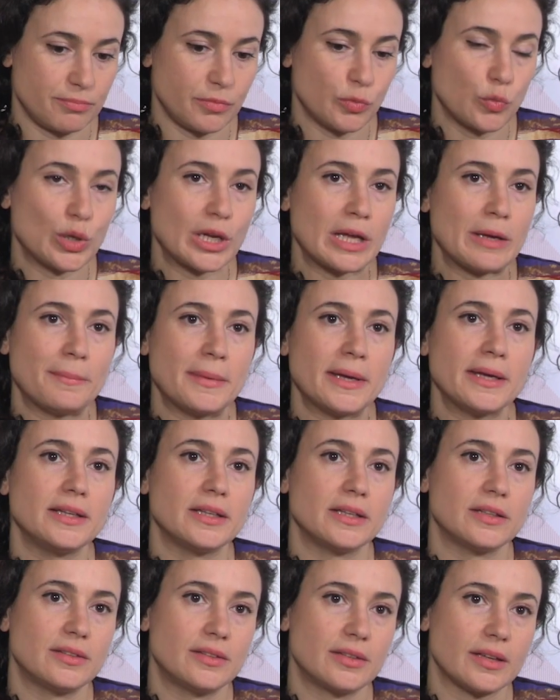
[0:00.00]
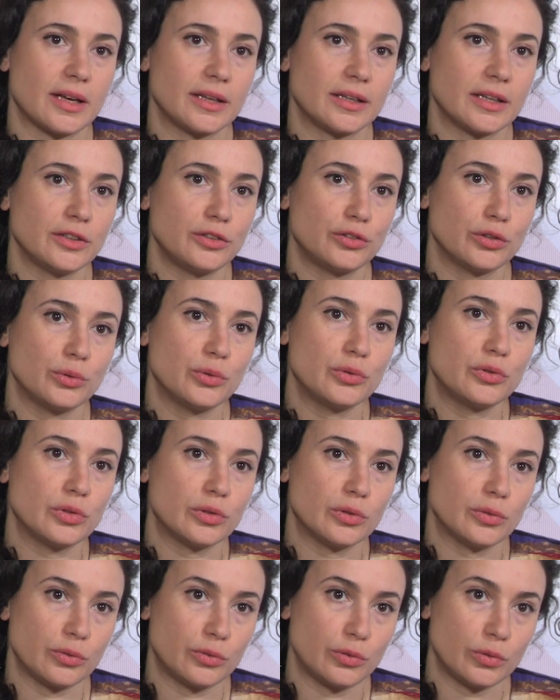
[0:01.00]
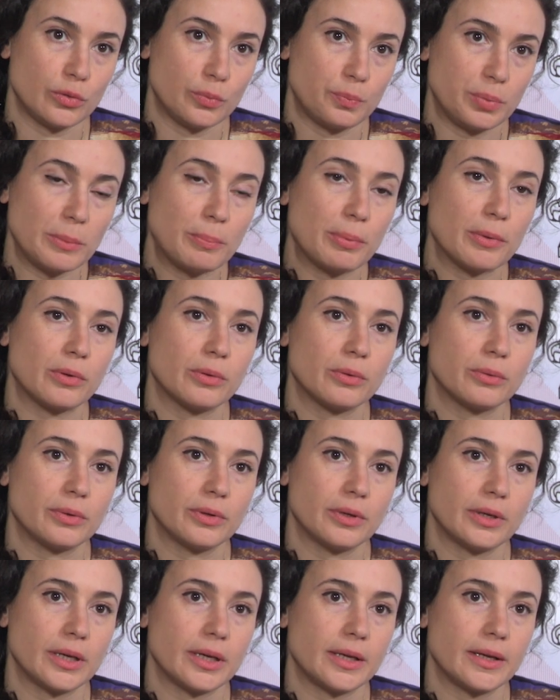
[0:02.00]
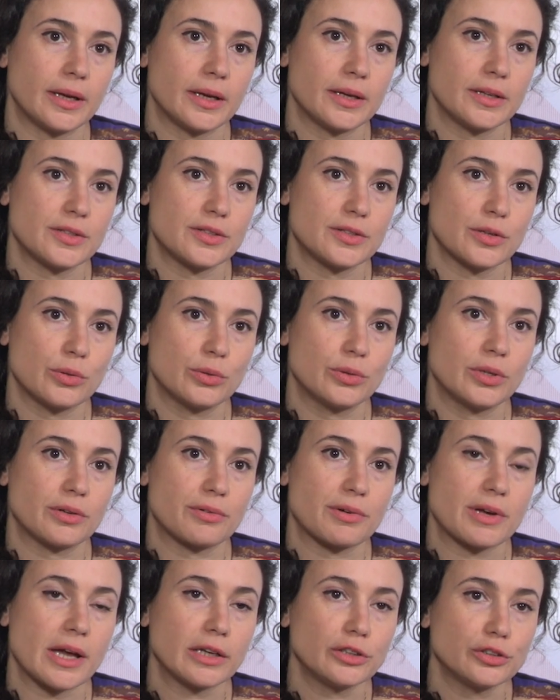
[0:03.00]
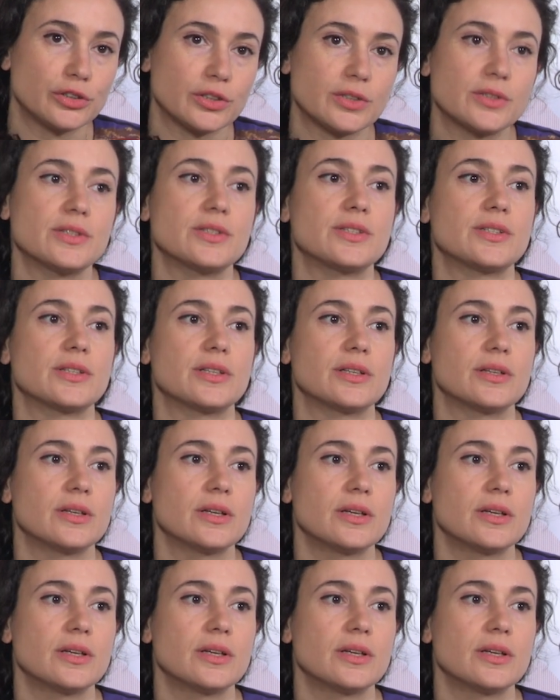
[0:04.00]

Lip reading: when I made it and I showed it to people and I saw their reactions,